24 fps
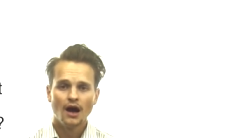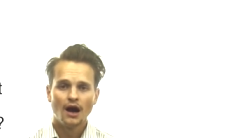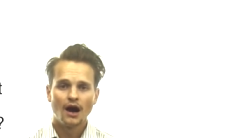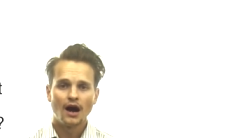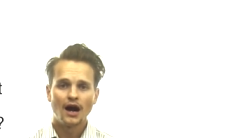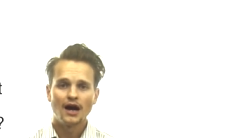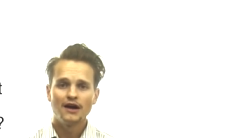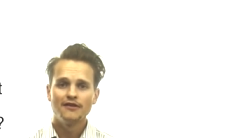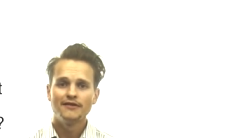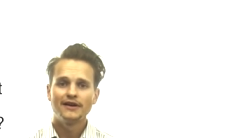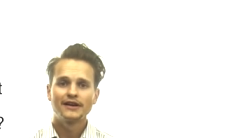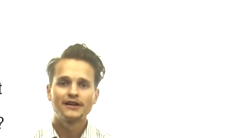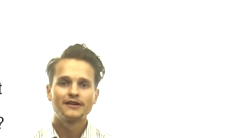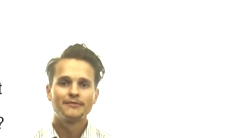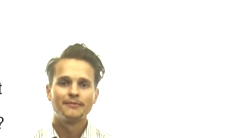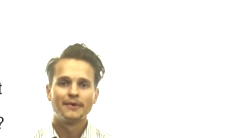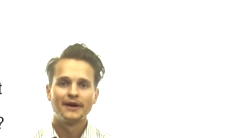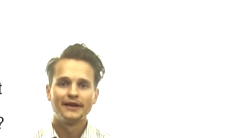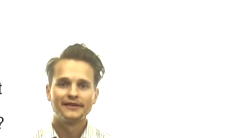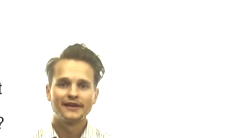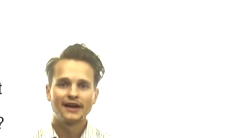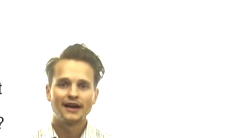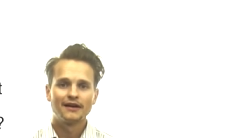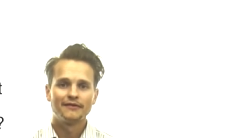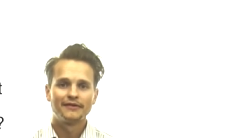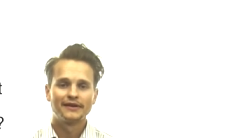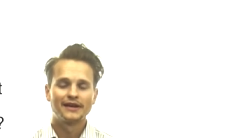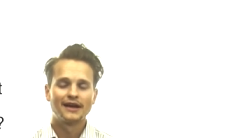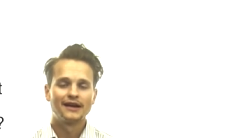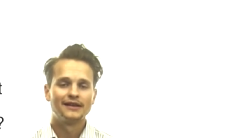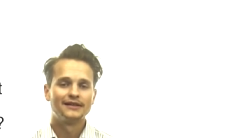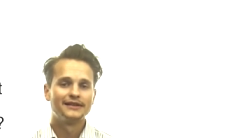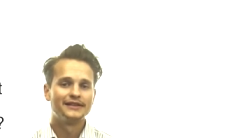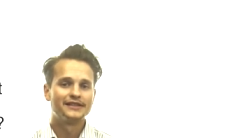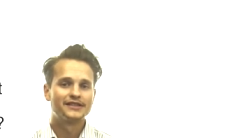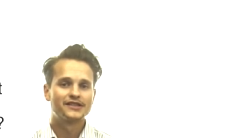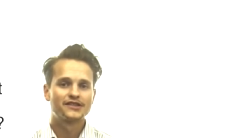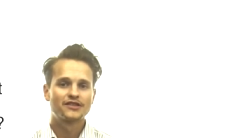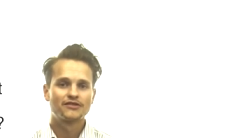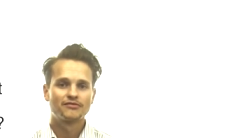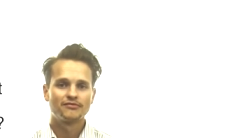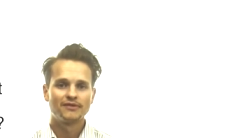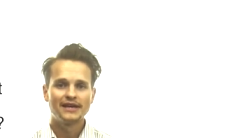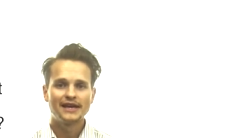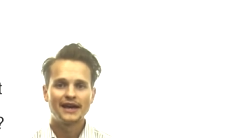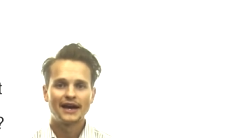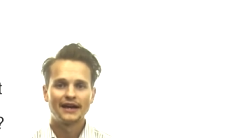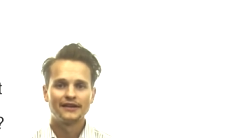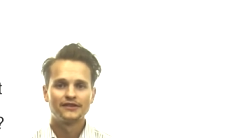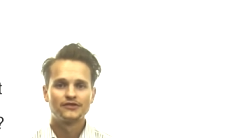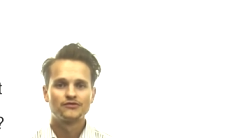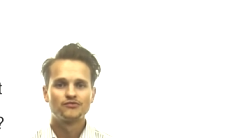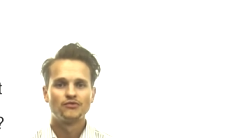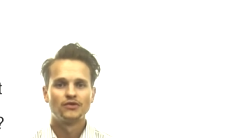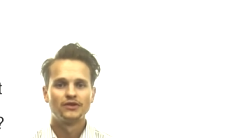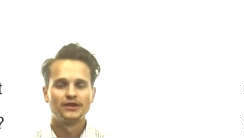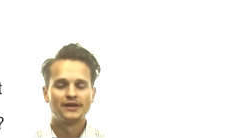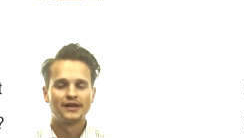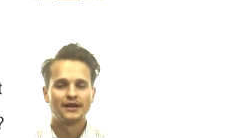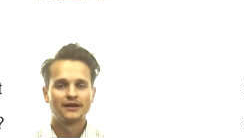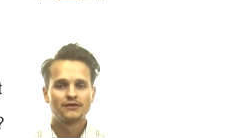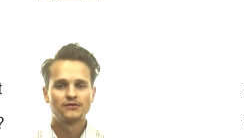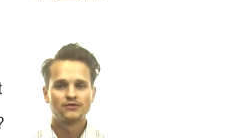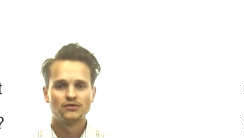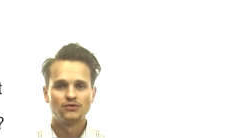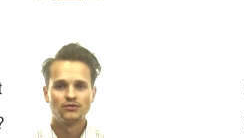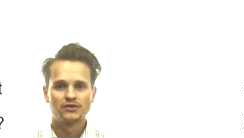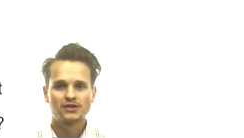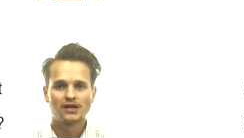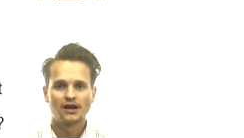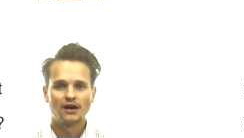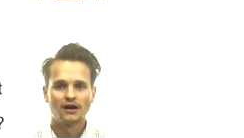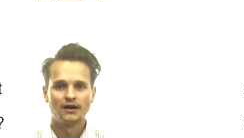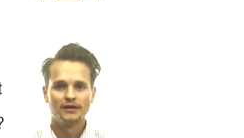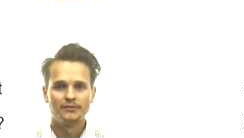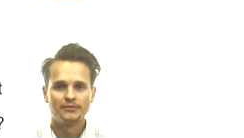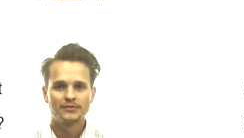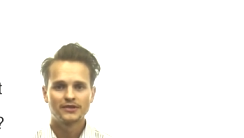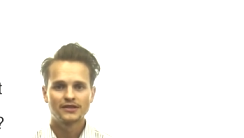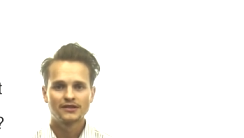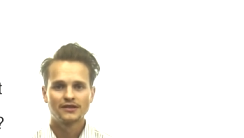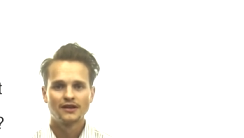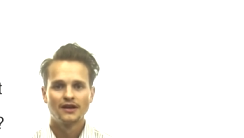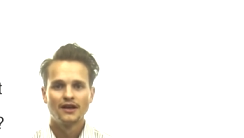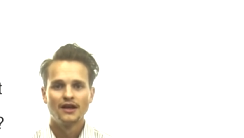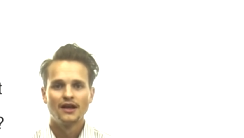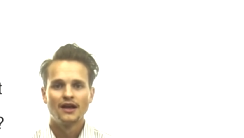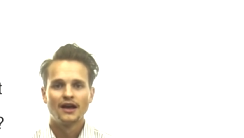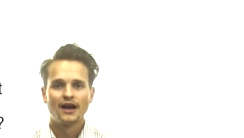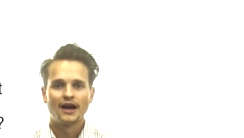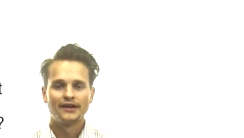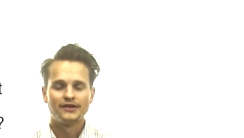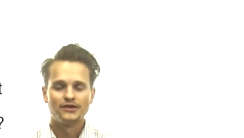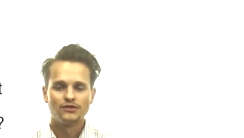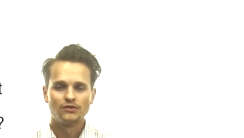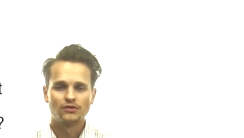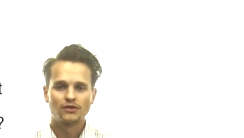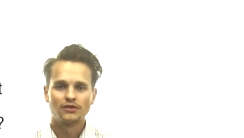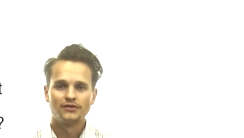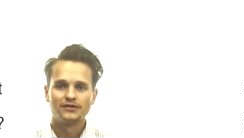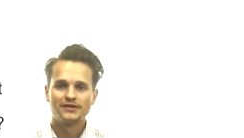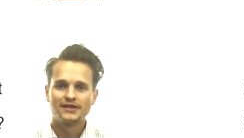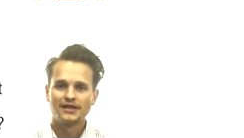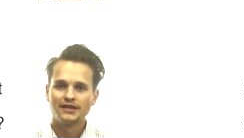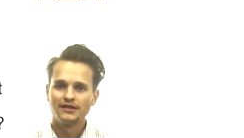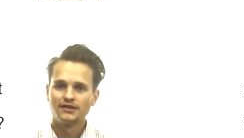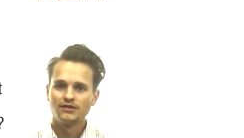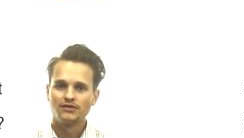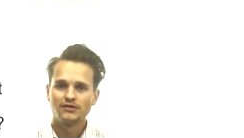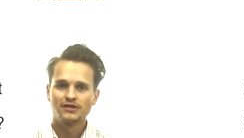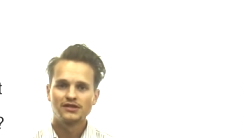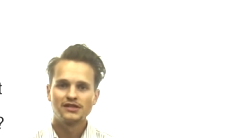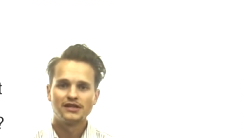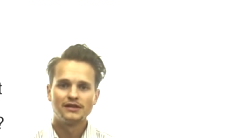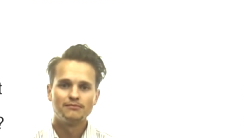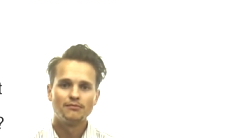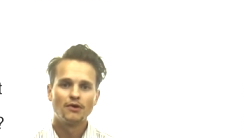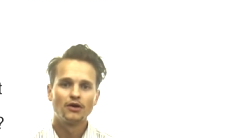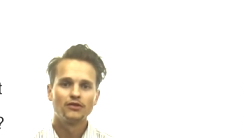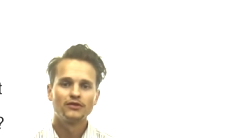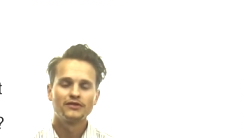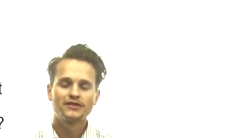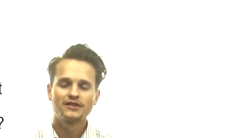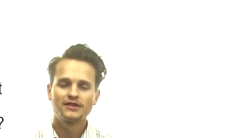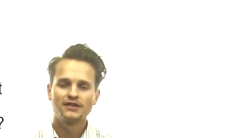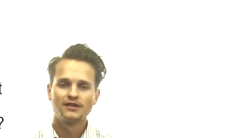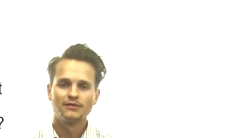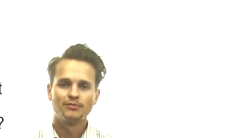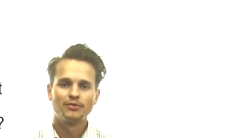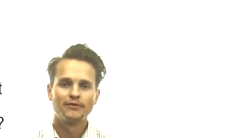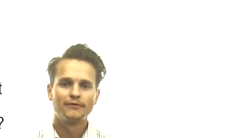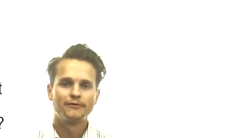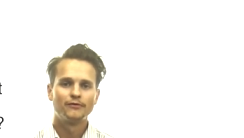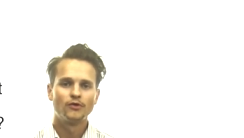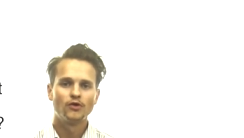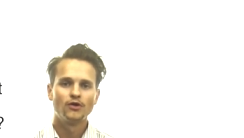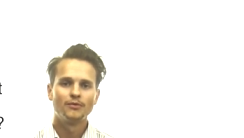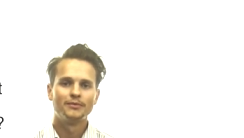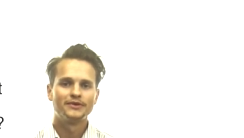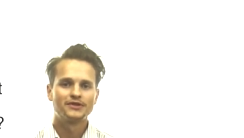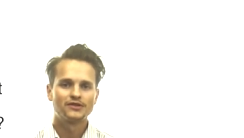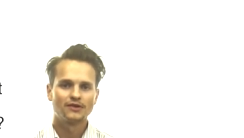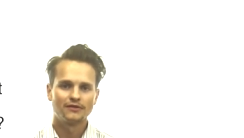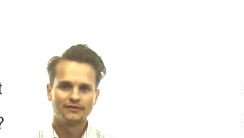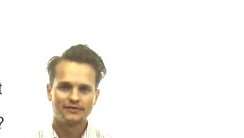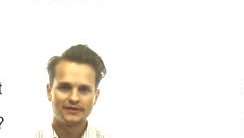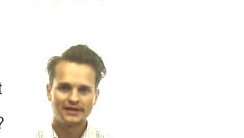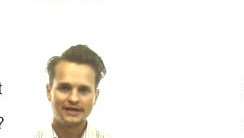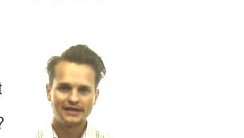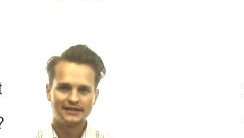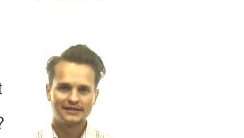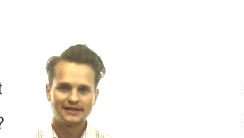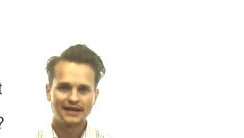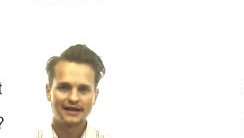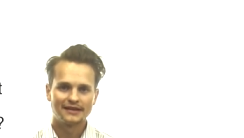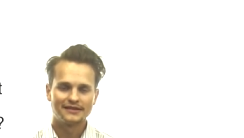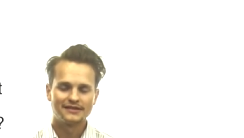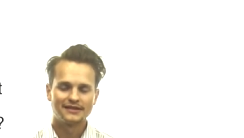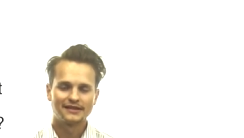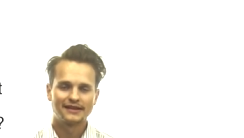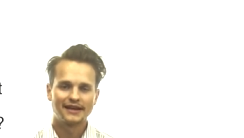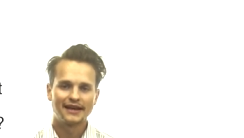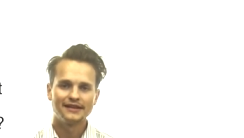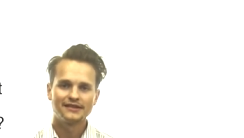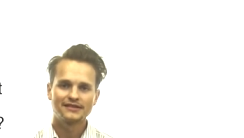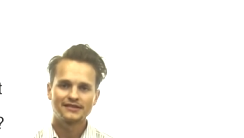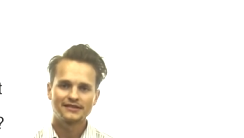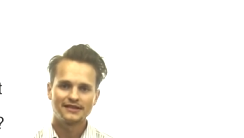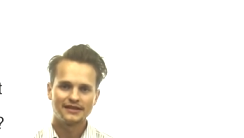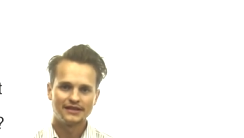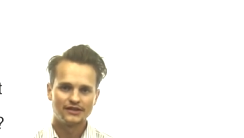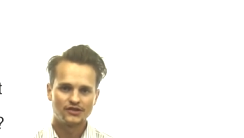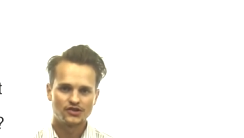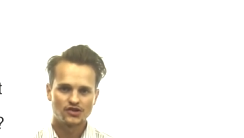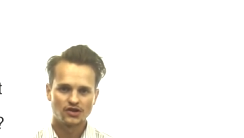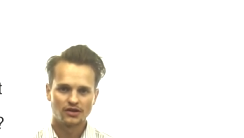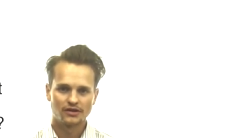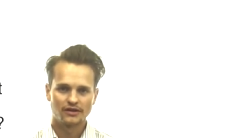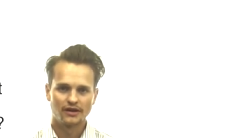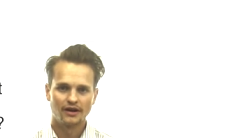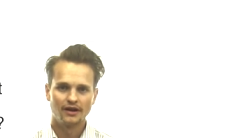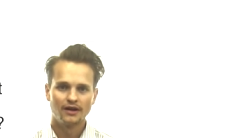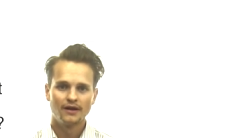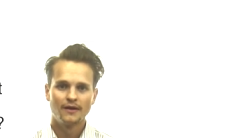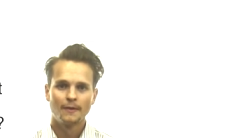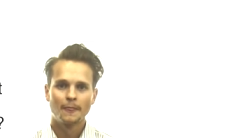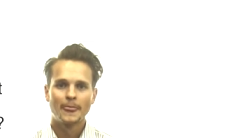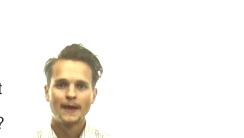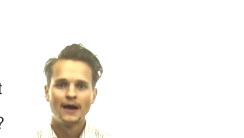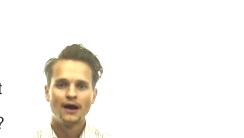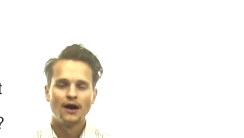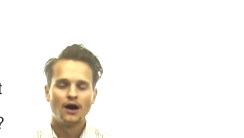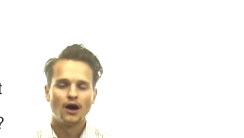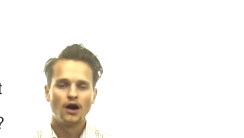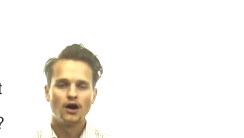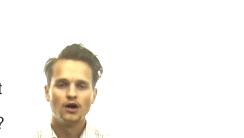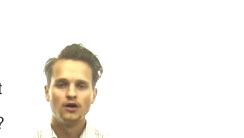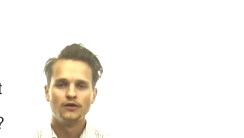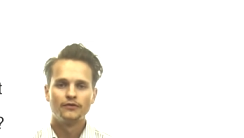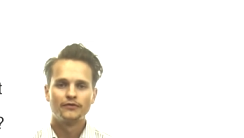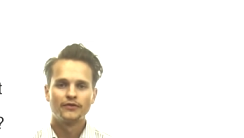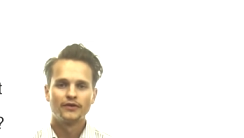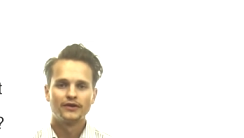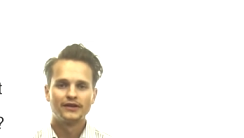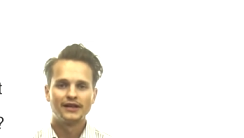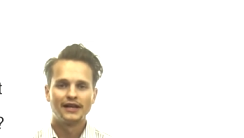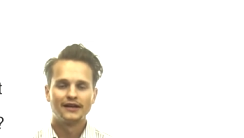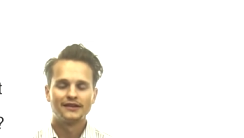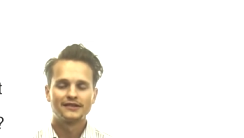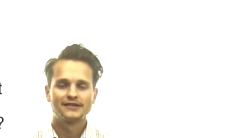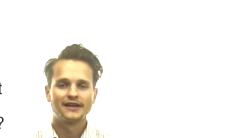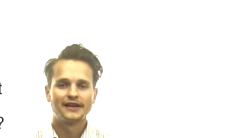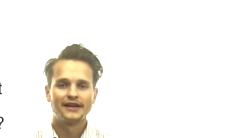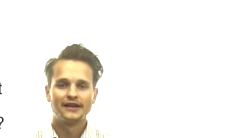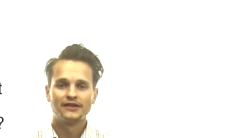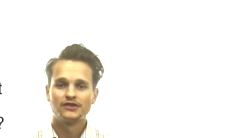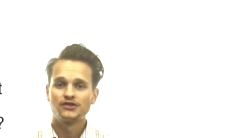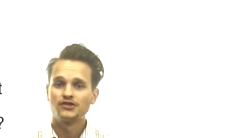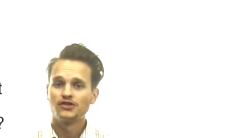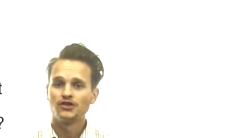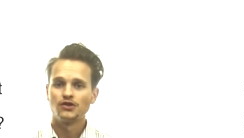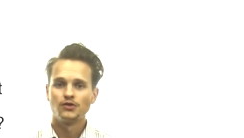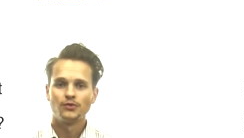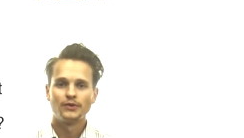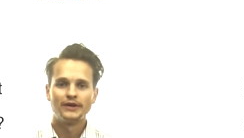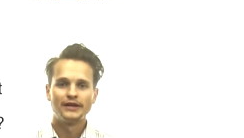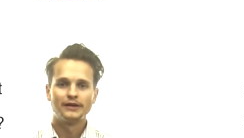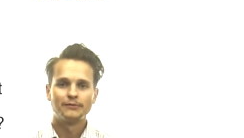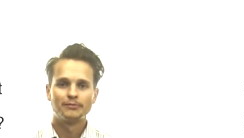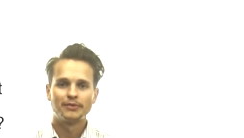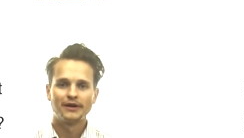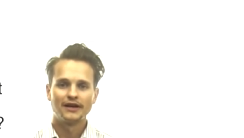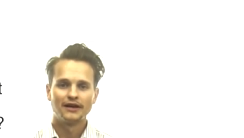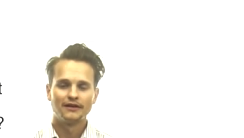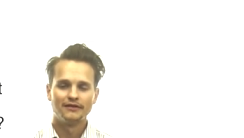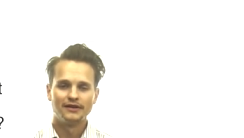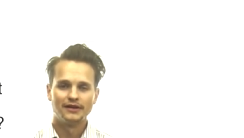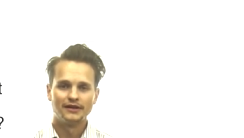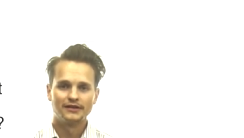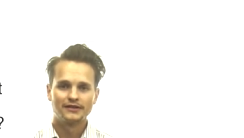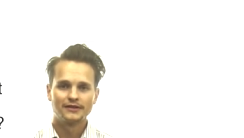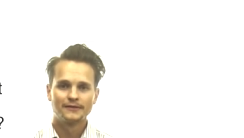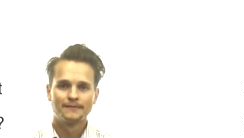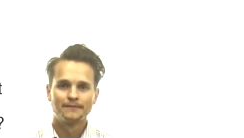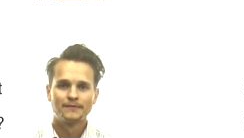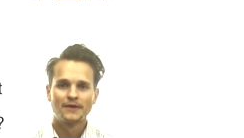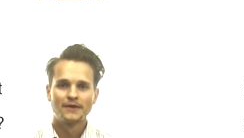I recommend having at least 3 ads running at all times, and you continuously monitor the performance of these ads against each other over, let's say, a 2-week period.